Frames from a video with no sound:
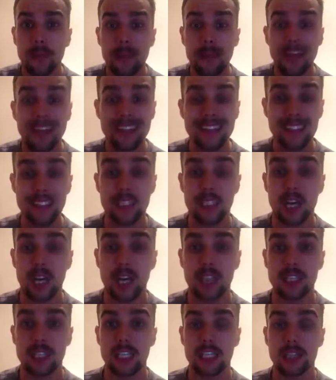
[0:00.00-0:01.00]

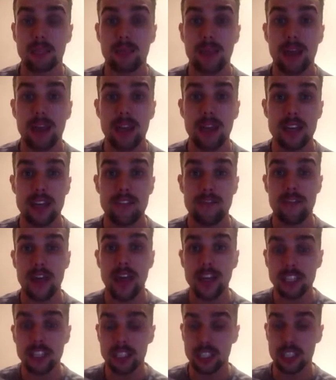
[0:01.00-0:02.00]
pesticides that are sprayed on your
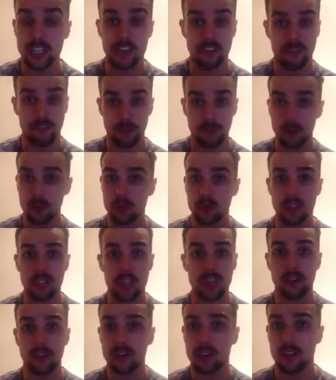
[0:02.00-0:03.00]
veggies and your fruits that
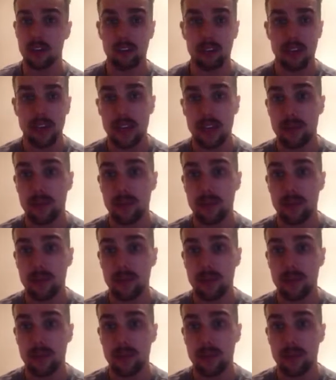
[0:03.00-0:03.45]
you're, you're eating.